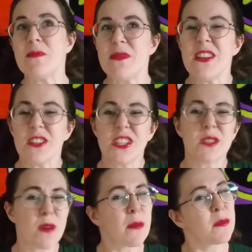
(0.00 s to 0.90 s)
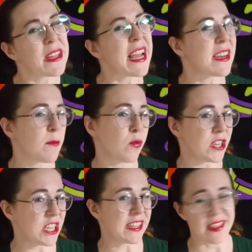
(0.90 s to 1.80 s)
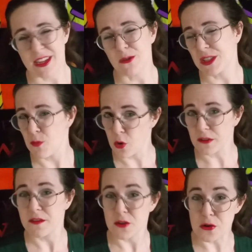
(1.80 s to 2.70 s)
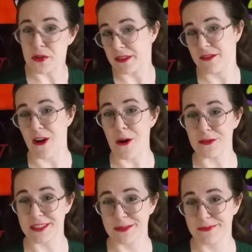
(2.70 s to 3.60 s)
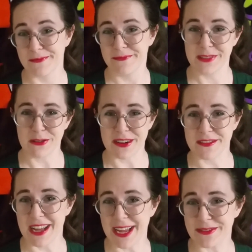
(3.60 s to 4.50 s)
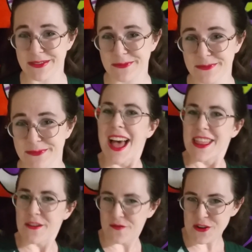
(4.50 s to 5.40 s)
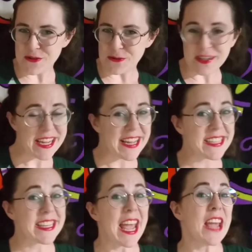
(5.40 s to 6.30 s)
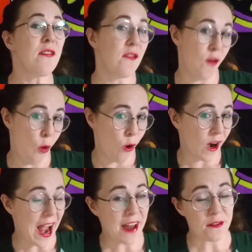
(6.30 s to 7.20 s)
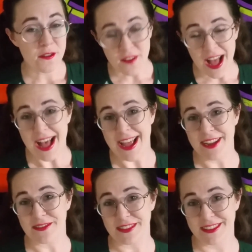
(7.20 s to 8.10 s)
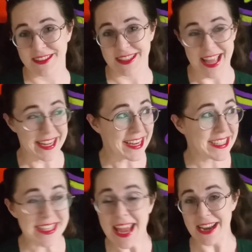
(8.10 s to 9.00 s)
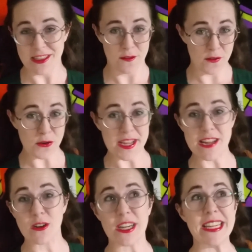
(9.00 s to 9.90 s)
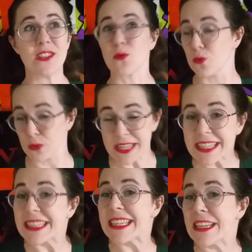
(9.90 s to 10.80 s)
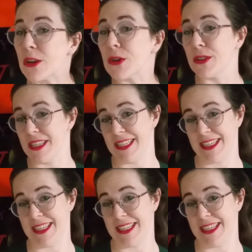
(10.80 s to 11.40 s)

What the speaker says: You'll just probably end up wishing that there was more food involved. 2 out of 5. The food is a 4 out of 5. Like I said, the food here is really good.